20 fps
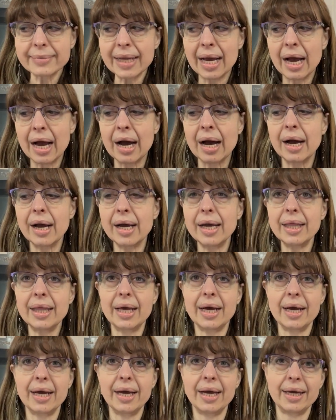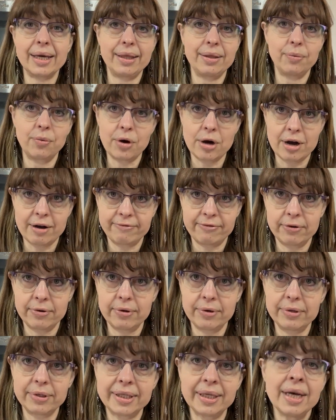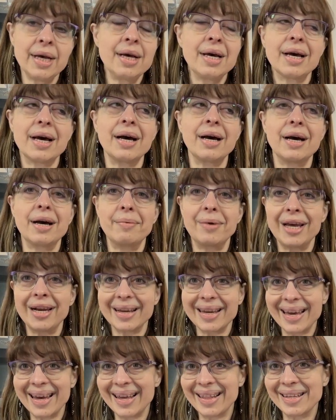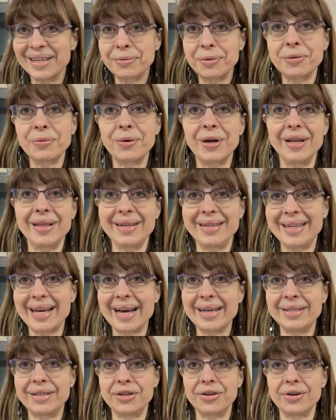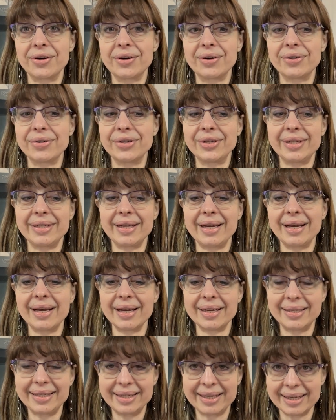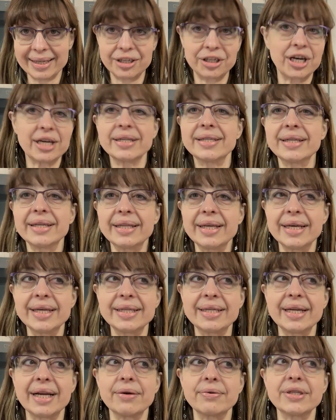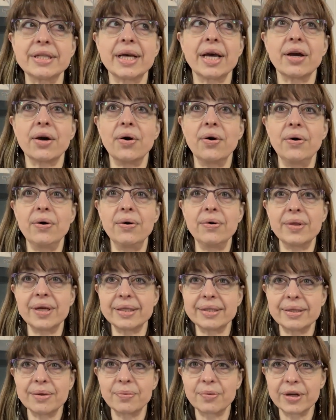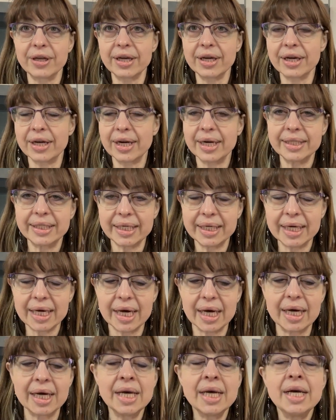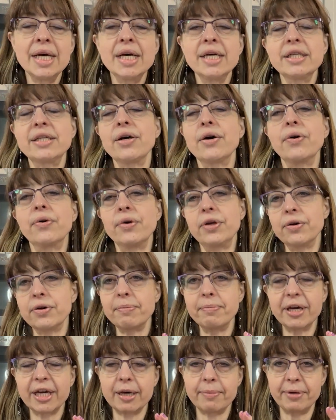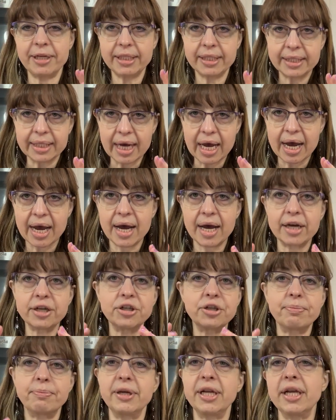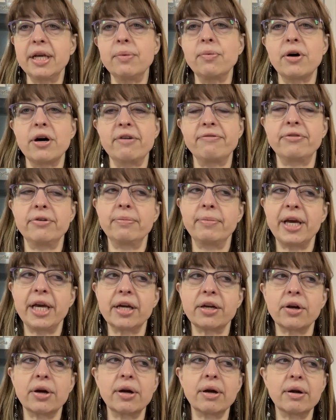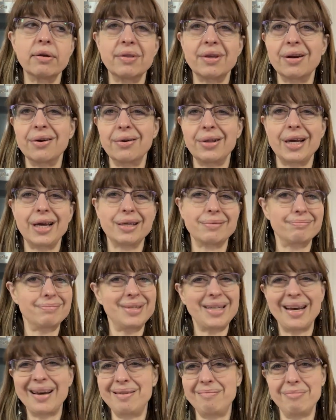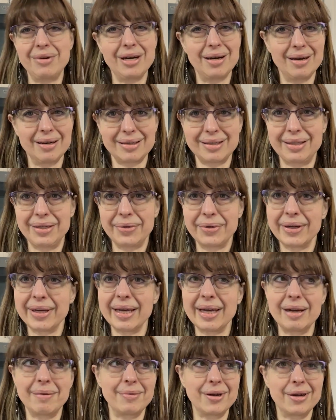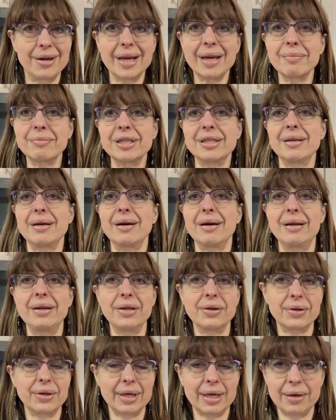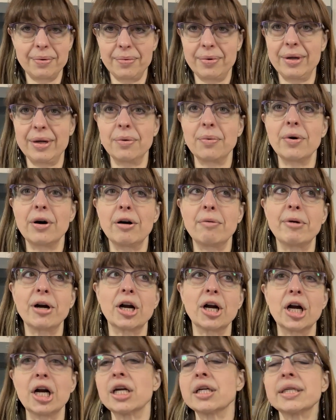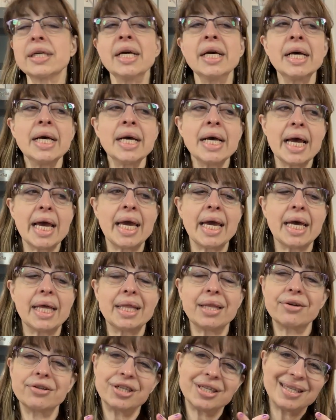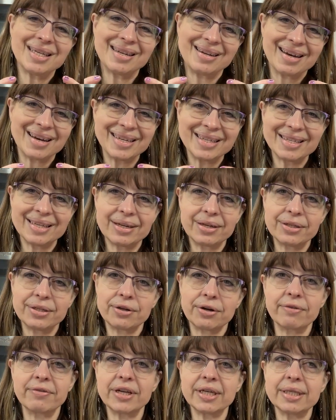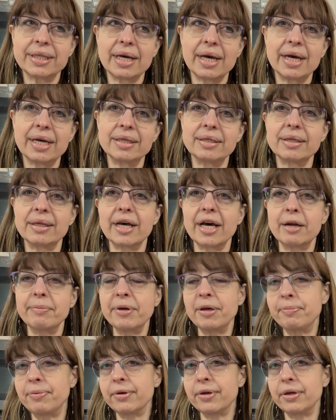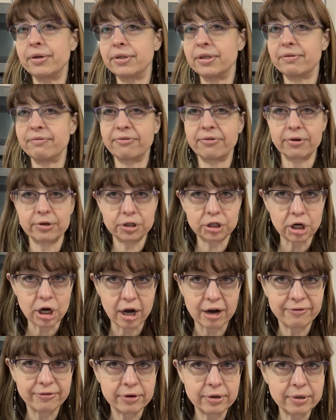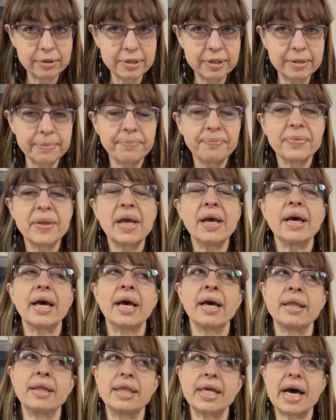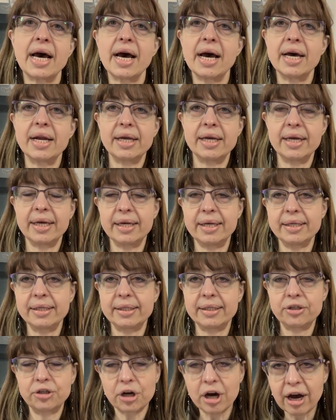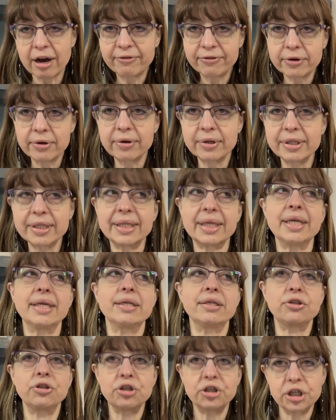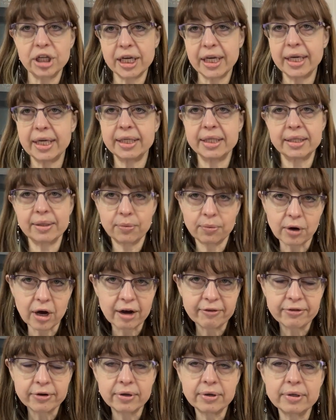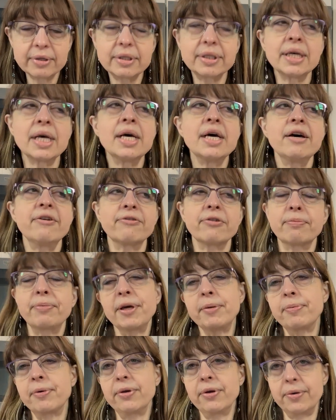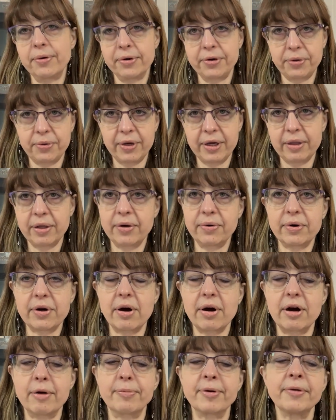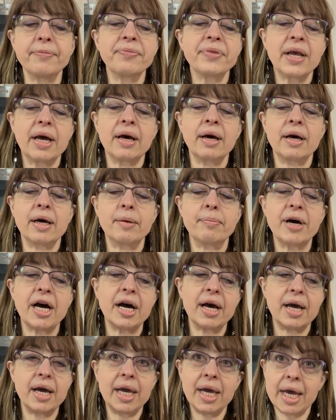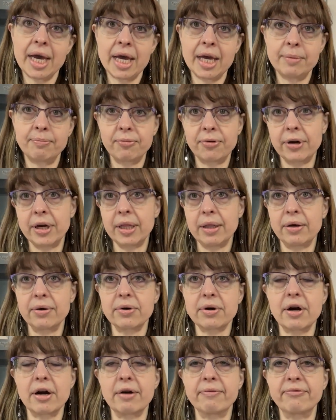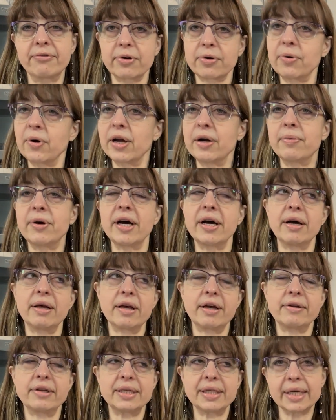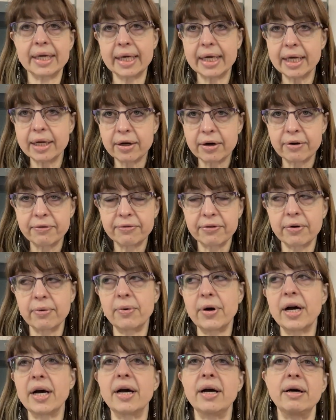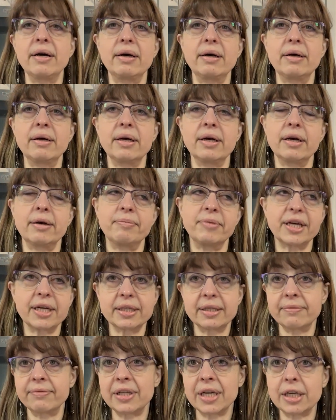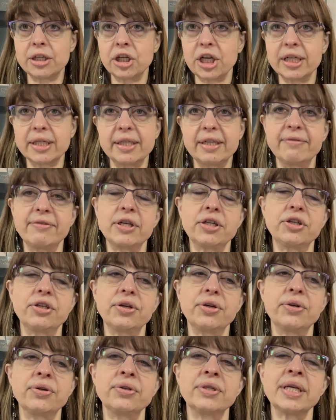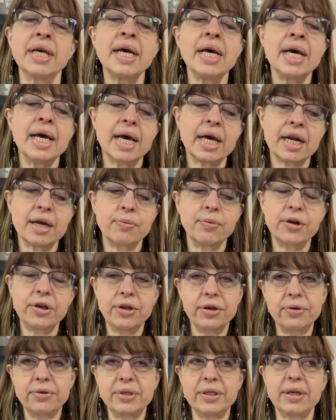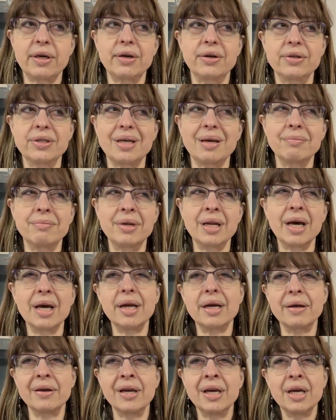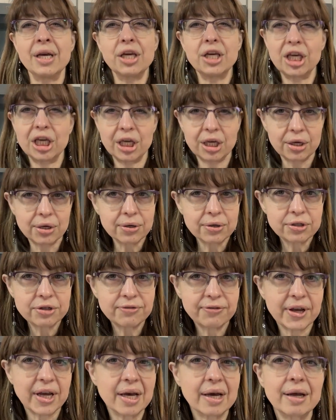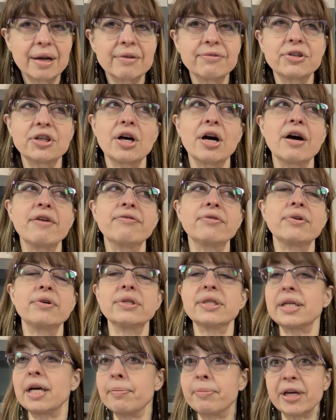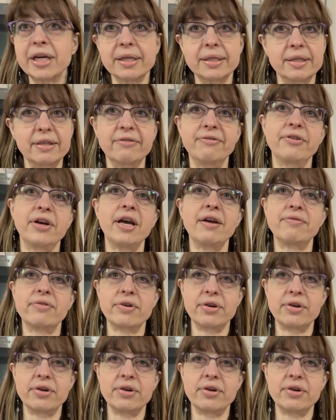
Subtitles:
I like the waffles. And again, this was one of the testers suggested this, and I was like, oh, that's a really good idea. So you can pick up a Dash mini waffle maker. They're like $10. You can get them on Amazon. You can get one at Walmart. And they're just a nice little serving size. A lot of people use them for chaffles. And chaffles is cheese waffles for people who are doing low carb. I ate pretty low carb for quite a while. I did keto for a while because of digestive issues, and I would use those. I'm not a huge fan of chaffles, not because of the flavor.